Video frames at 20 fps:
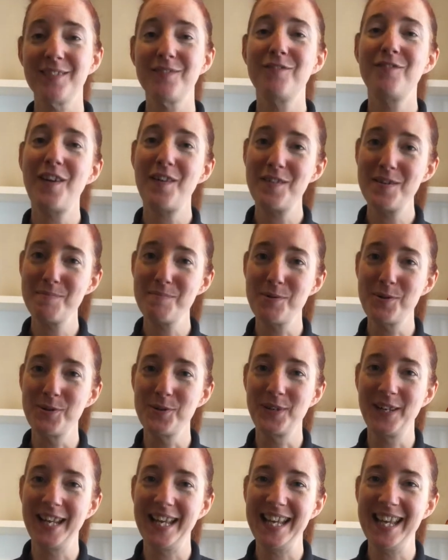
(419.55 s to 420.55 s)
Very
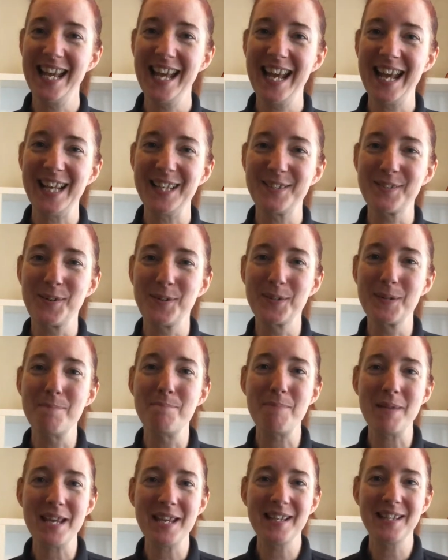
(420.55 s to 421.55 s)
importantly, it's called the
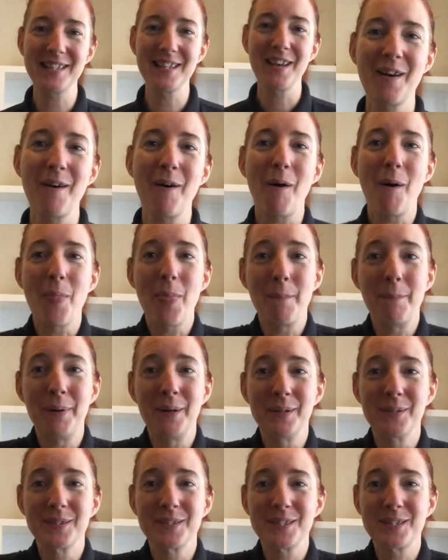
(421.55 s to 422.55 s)
beat or the
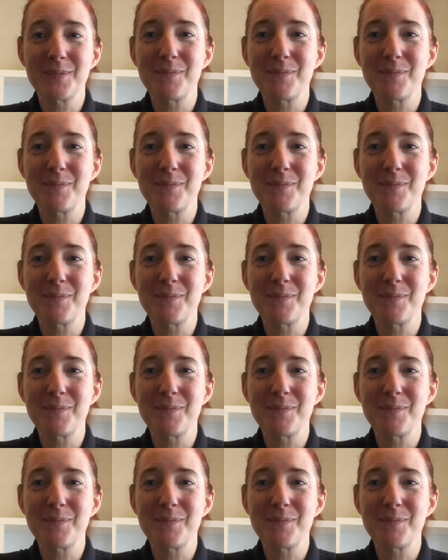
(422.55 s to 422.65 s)
pulse.